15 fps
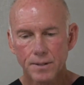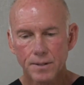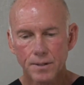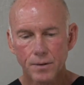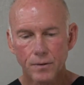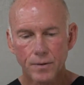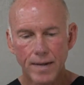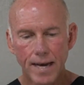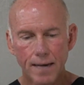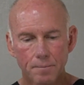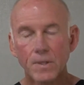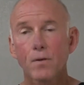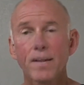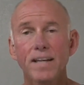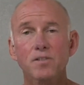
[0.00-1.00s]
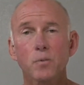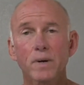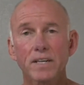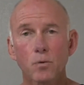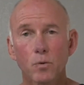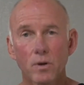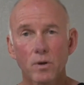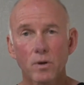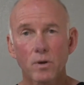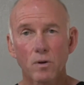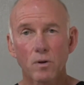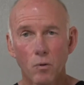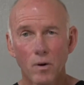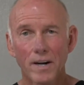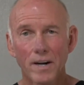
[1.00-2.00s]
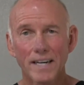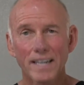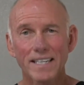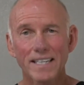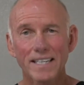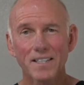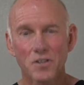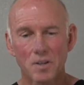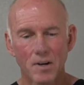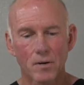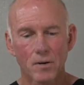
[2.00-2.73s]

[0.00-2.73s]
do that. Or that's when you would want to use a bone graft.